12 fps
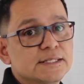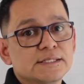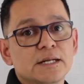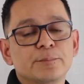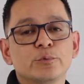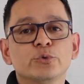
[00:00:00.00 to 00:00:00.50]
is
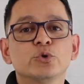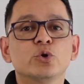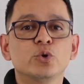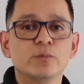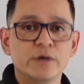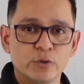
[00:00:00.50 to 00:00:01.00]
point
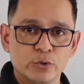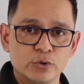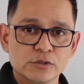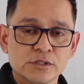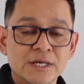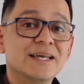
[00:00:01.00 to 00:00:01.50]
number
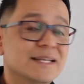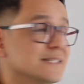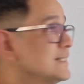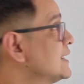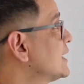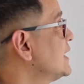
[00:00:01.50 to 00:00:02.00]
2. In
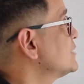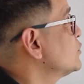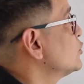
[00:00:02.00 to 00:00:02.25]
this case,